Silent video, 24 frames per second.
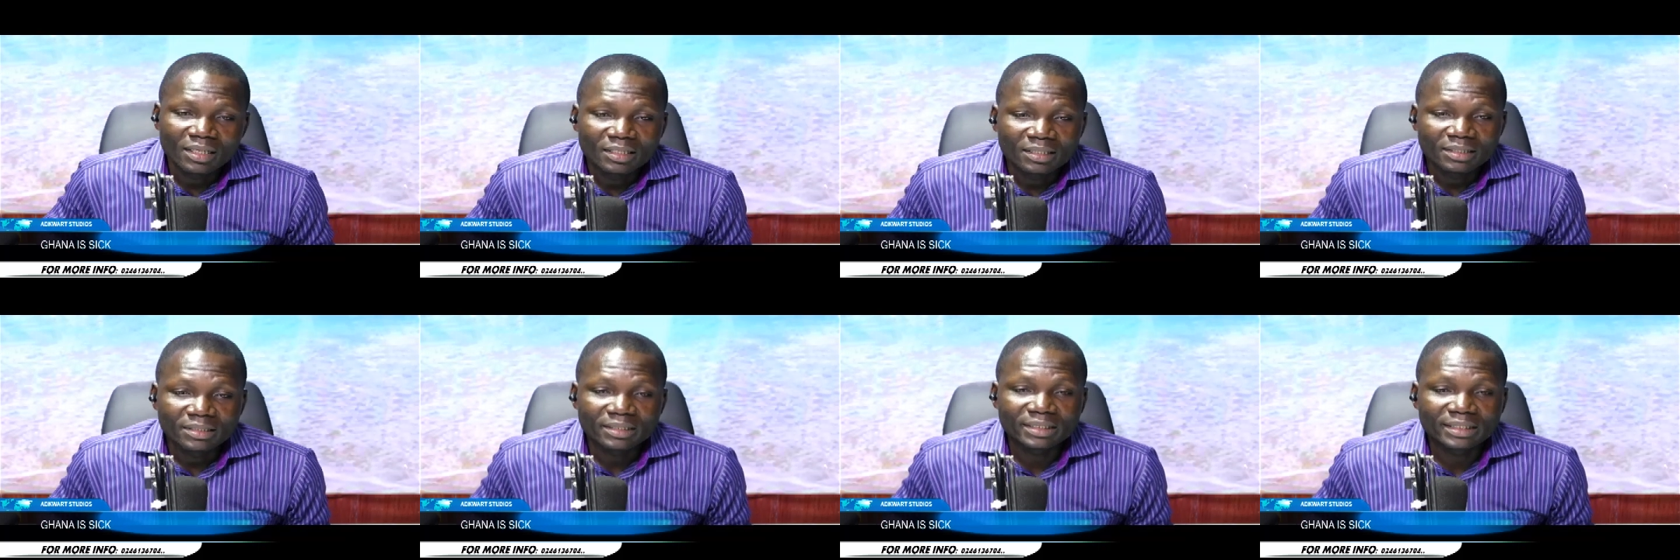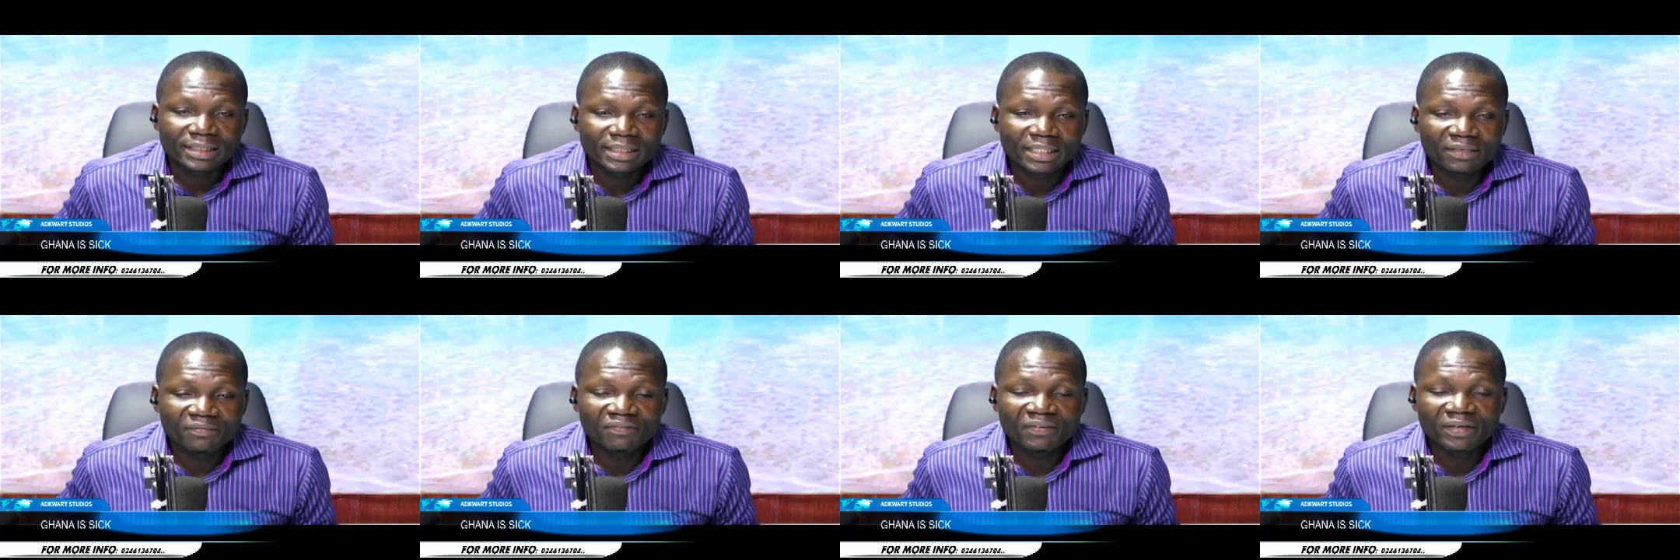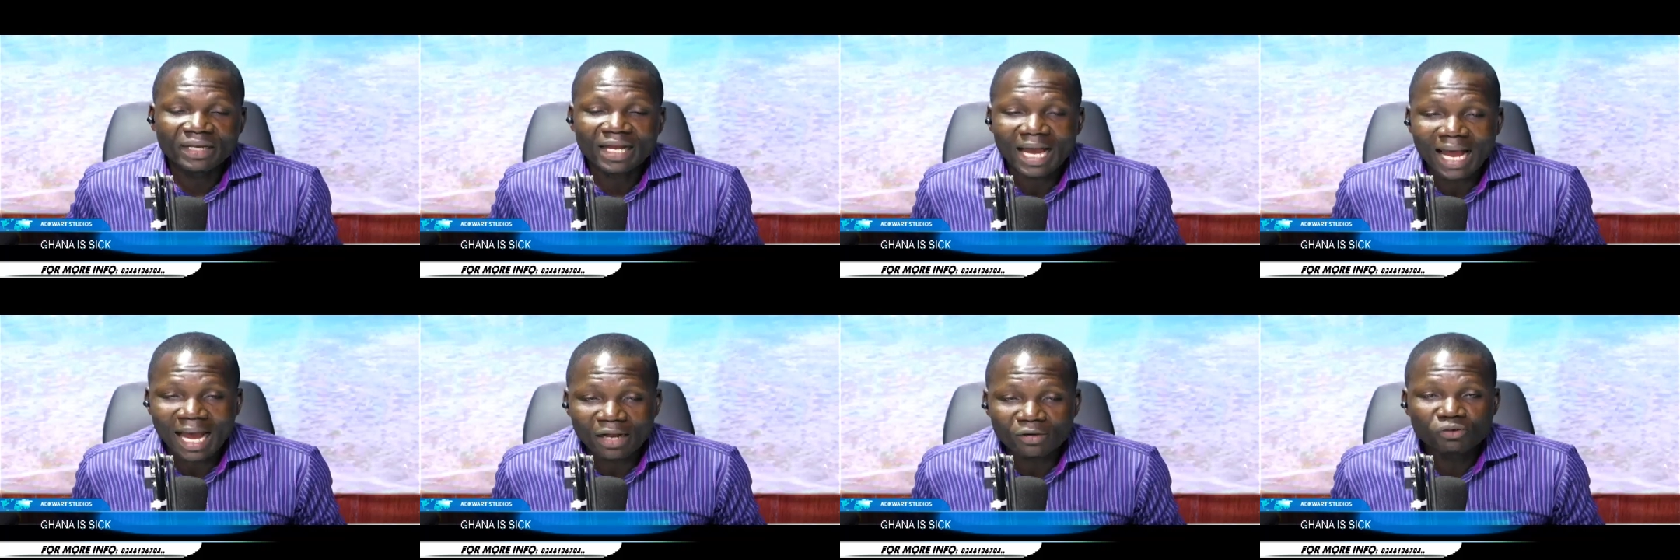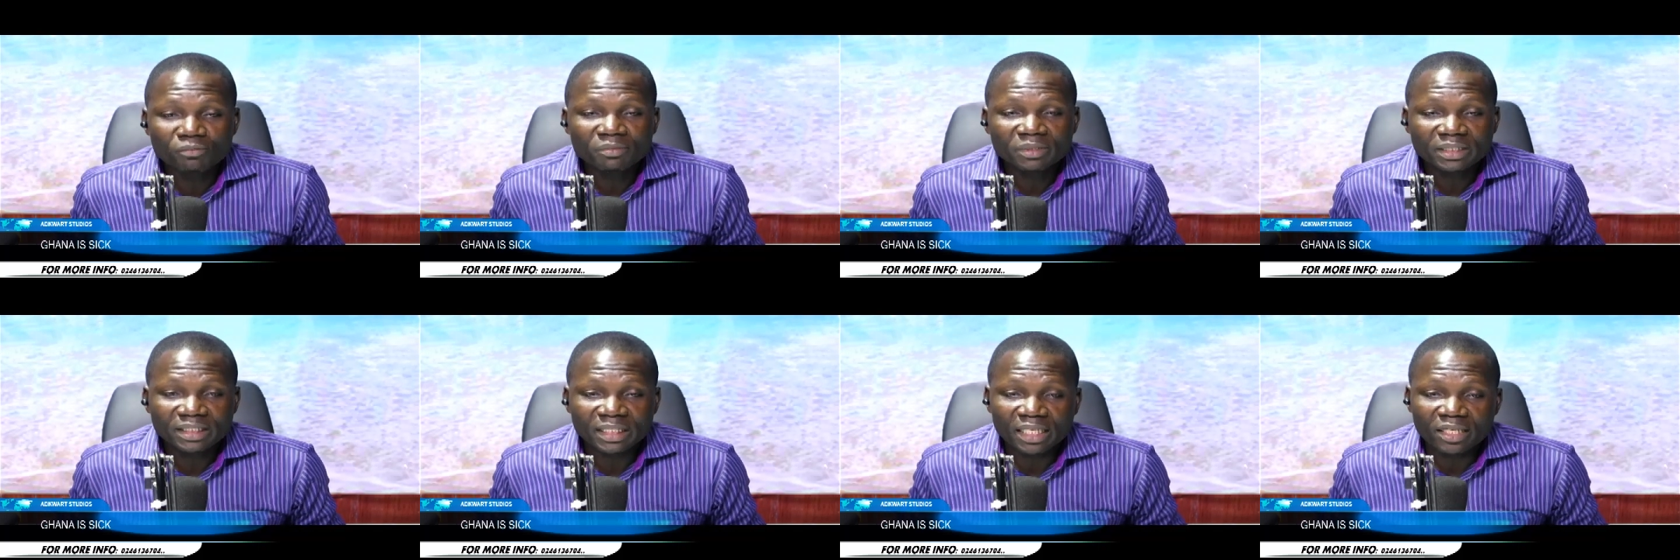Stephen
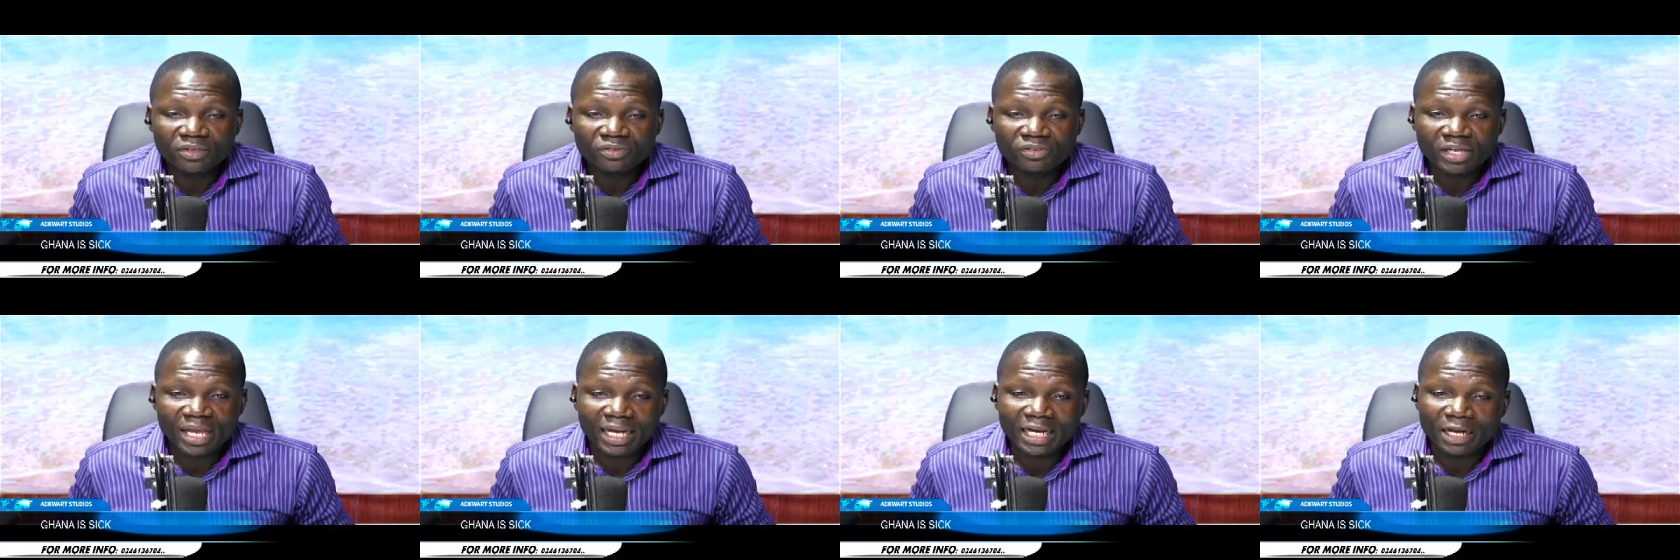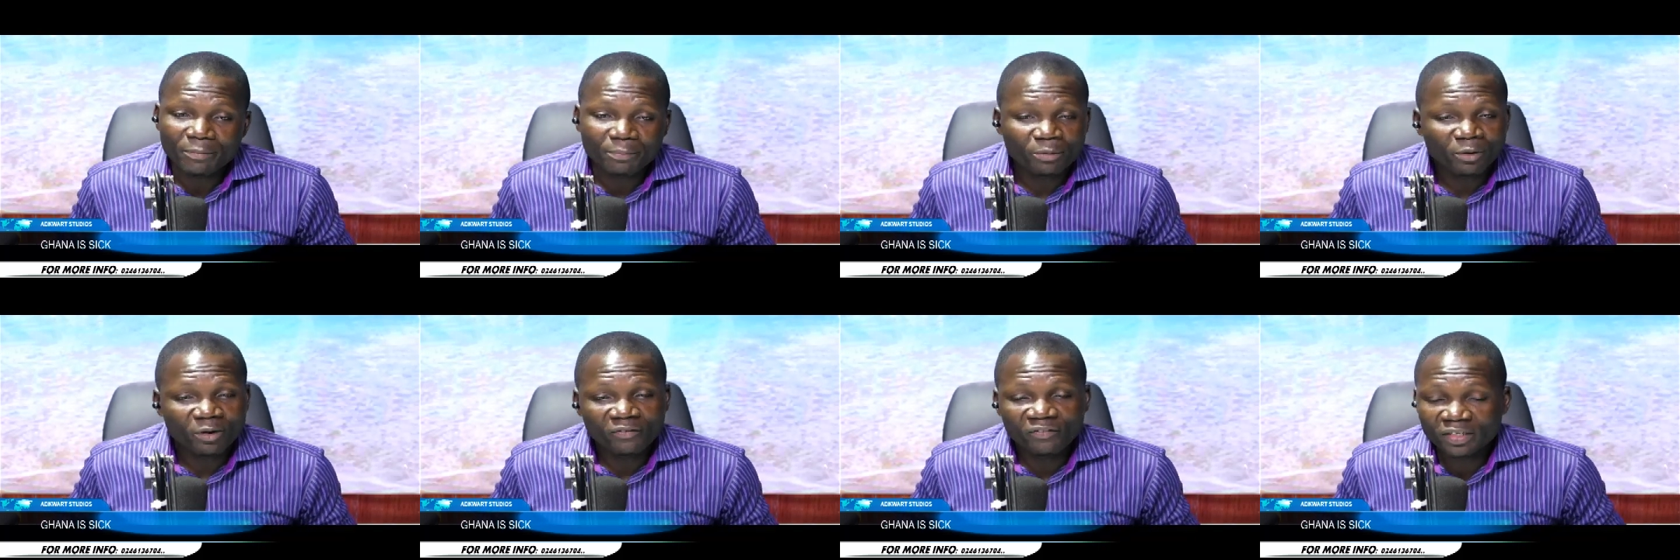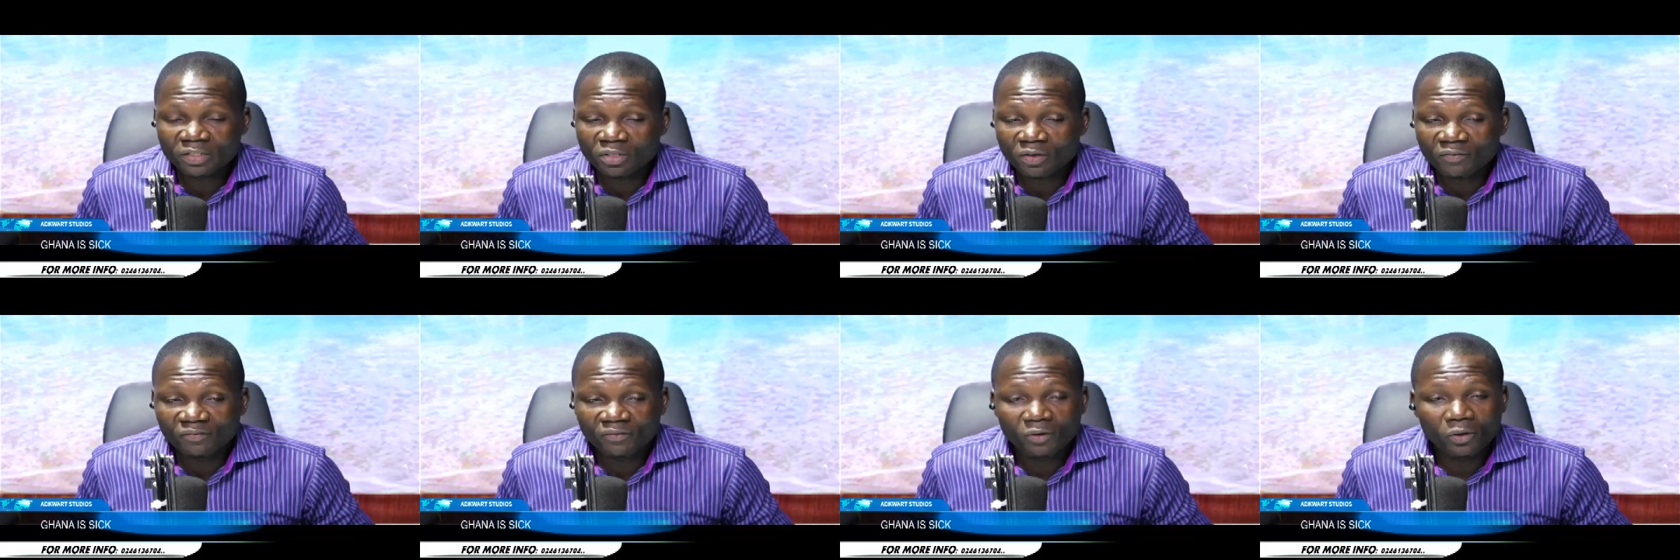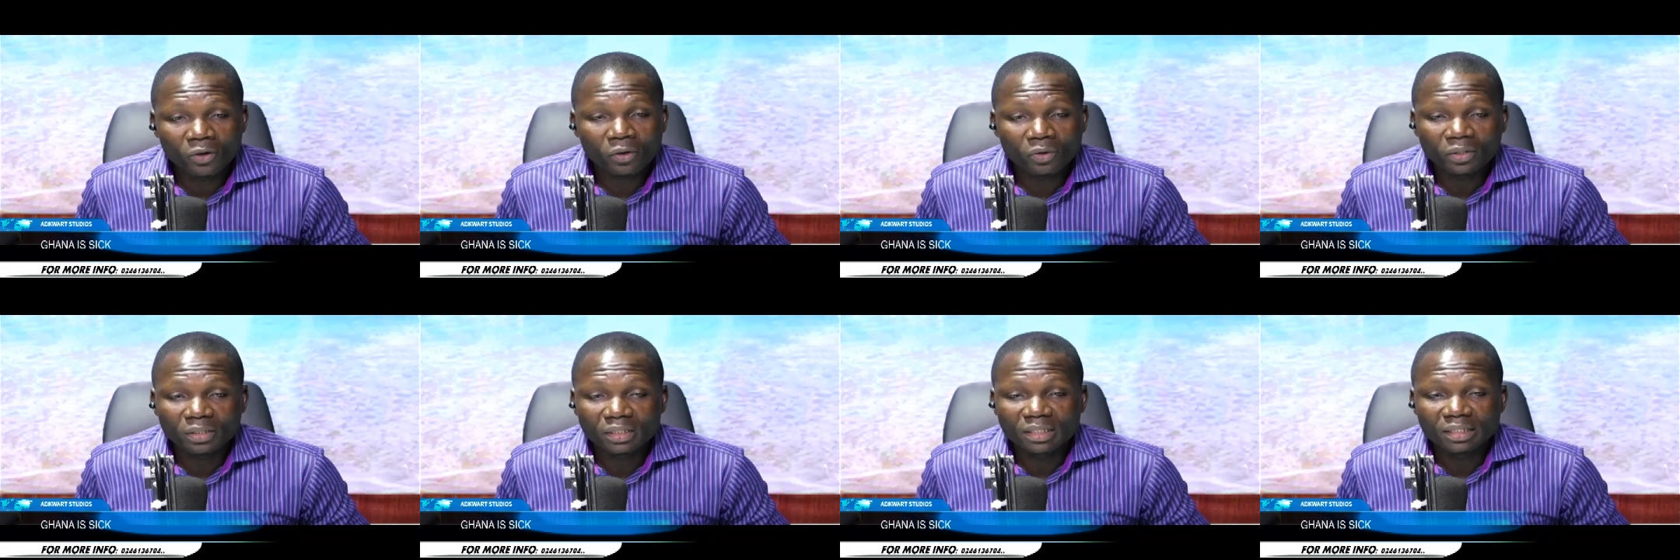Adom Chedu the prophet of
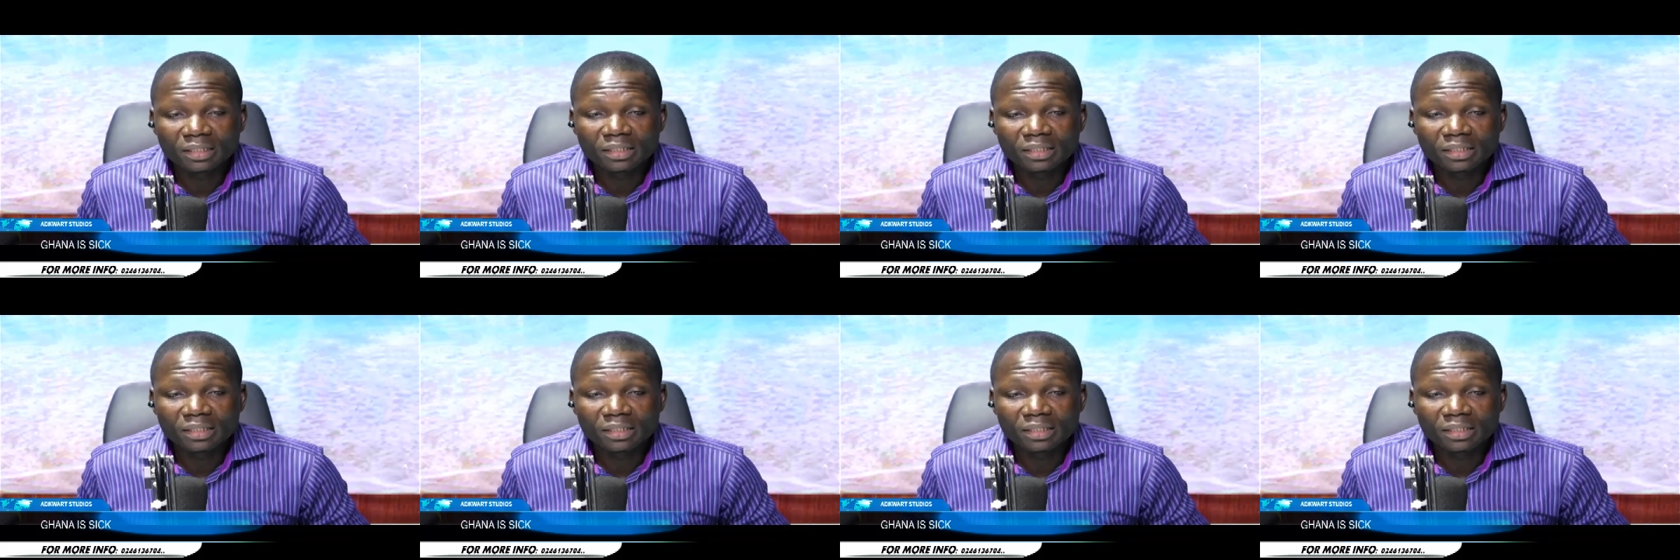God